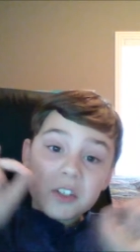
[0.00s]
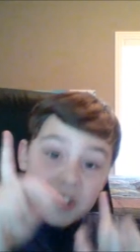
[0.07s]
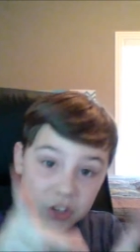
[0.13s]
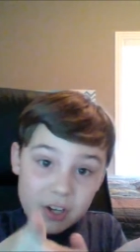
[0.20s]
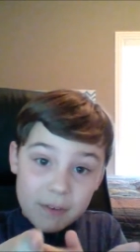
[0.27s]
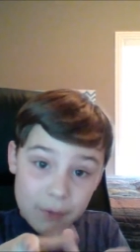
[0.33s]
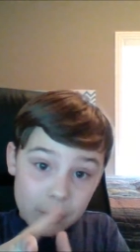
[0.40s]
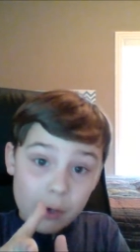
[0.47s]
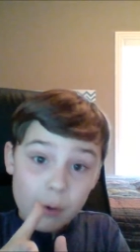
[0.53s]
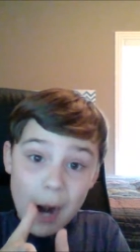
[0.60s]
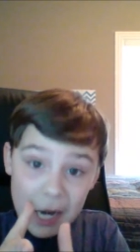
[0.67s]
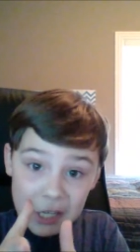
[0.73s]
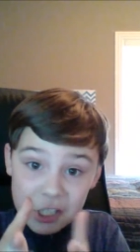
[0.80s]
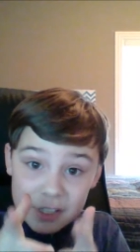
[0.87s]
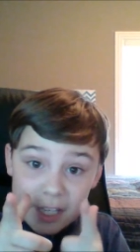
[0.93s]
if
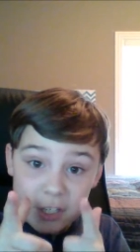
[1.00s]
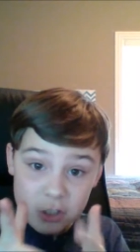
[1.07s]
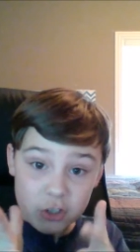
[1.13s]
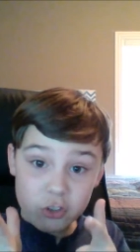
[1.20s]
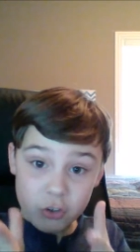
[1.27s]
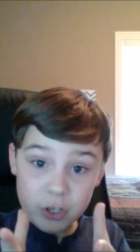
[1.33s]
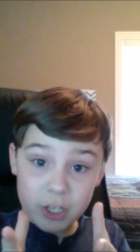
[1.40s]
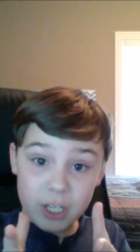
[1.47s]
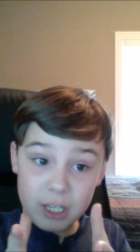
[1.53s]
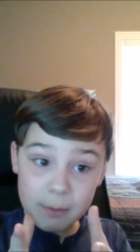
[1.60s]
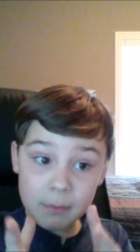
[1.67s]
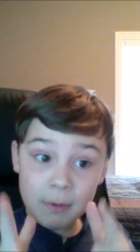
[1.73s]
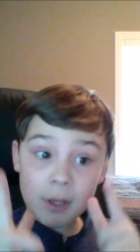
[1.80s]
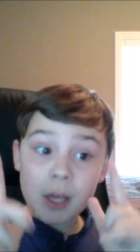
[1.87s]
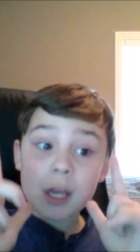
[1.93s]
you're watching that
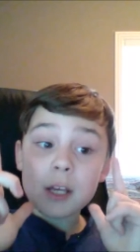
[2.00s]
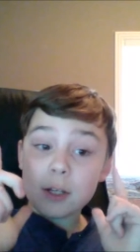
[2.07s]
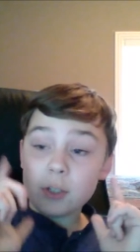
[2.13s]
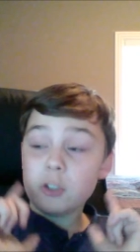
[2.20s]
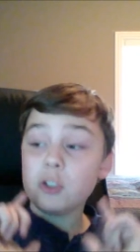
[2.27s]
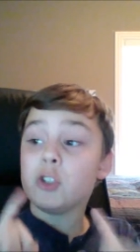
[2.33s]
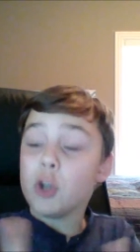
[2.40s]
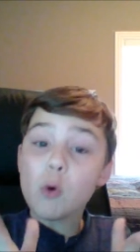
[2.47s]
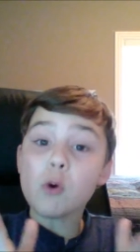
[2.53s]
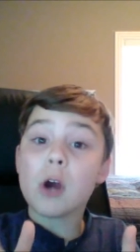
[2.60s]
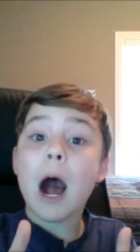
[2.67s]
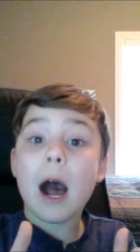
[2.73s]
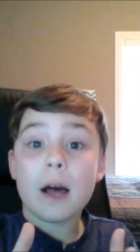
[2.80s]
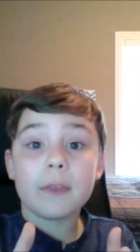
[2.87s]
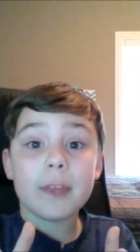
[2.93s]
stream,
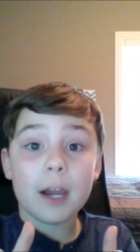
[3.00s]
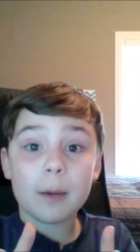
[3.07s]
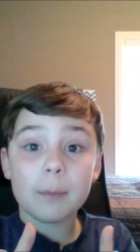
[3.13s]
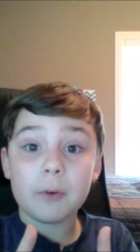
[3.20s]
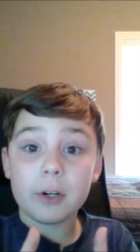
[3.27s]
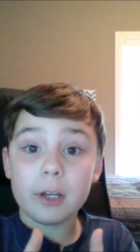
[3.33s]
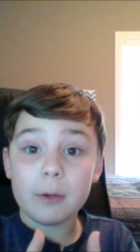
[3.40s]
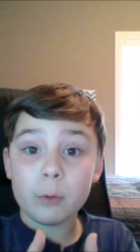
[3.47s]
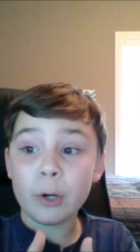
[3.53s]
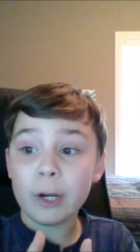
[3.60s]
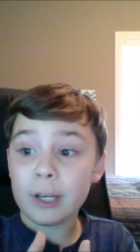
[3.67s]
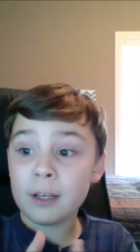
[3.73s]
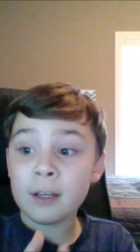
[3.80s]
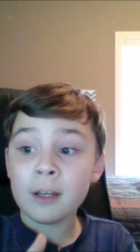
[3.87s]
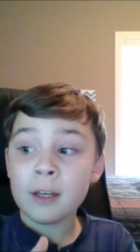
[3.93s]
you got on there pretty
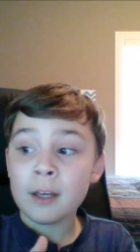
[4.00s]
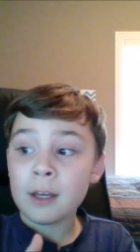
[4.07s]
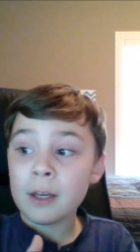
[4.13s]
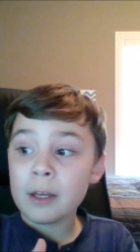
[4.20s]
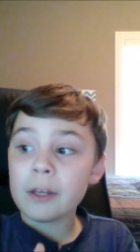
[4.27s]
quick.